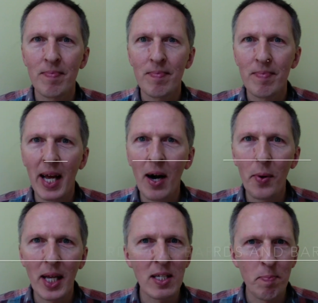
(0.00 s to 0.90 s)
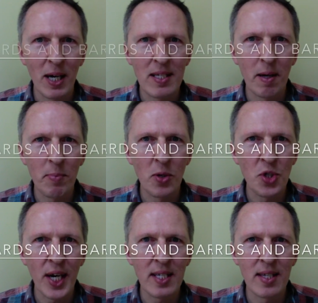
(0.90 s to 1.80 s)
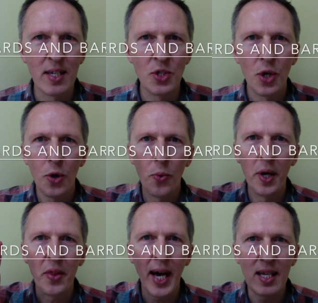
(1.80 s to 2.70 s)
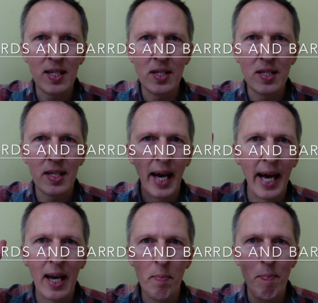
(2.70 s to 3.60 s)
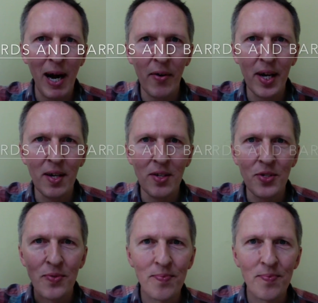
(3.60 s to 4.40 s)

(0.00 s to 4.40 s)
Now we're going to spice up your chases with hazards and barriers.